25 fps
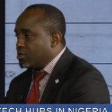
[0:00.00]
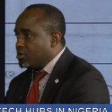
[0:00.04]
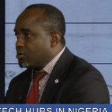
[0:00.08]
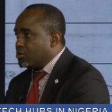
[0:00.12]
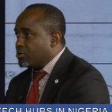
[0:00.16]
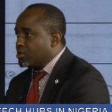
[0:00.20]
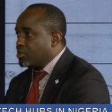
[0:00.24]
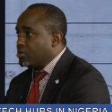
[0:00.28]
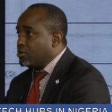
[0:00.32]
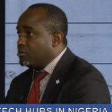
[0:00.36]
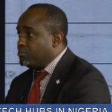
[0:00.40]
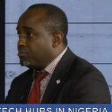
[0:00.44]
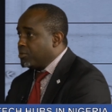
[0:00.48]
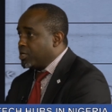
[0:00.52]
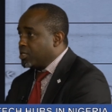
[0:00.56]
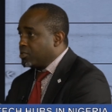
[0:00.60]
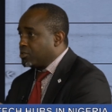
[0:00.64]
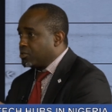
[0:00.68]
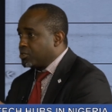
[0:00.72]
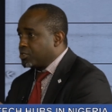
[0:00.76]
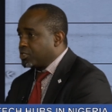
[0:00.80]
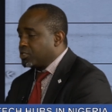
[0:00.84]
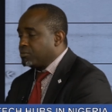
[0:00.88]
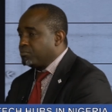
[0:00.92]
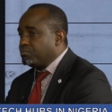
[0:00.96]
okay, a
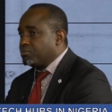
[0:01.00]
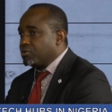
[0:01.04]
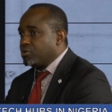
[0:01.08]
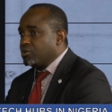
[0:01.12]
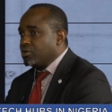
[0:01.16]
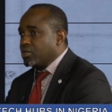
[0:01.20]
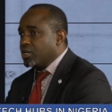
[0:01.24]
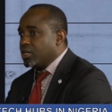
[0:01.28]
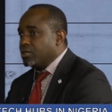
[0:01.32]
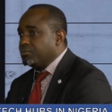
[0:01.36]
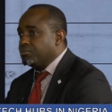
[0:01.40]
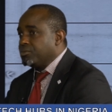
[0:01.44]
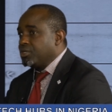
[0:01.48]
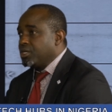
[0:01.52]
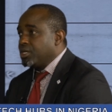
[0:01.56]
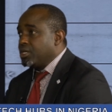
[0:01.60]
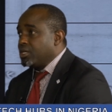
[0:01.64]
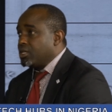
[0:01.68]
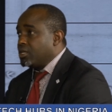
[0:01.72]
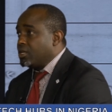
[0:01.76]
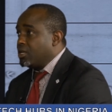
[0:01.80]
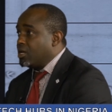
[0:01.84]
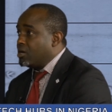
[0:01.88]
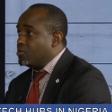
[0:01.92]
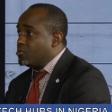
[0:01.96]
mentorship program
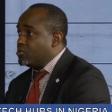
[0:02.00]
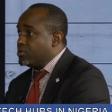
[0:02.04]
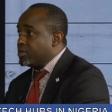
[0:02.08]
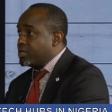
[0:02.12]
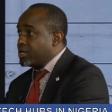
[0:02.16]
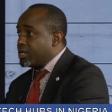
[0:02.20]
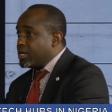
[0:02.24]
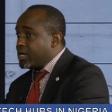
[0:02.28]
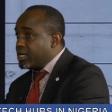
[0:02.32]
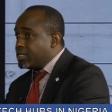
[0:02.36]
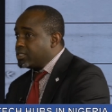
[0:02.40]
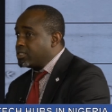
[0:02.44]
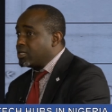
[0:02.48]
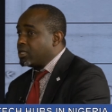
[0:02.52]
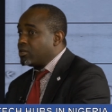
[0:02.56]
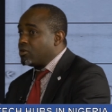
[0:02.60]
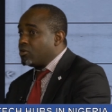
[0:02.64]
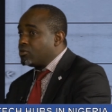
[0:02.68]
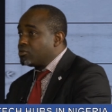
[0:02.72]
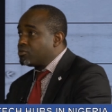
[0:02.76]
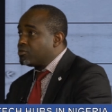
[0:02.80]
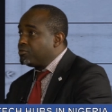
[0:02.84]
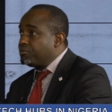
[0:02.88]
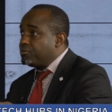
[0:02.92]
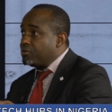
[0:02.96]
that will enhance and
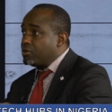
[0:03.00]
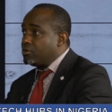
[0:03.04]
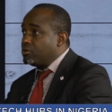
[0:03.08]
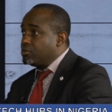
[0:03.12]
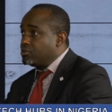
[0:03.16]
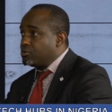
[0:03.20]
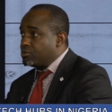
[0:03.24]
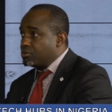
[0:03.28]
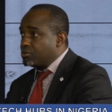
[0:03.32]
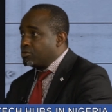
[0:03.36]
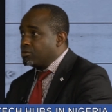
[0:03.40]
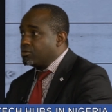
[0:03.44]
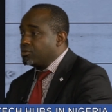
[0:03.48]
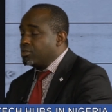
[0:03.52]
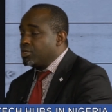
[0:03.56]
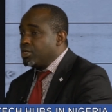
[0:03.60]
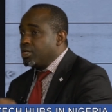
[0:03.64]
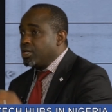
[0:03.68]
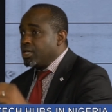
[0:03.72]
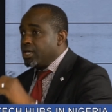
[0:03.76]
also following through.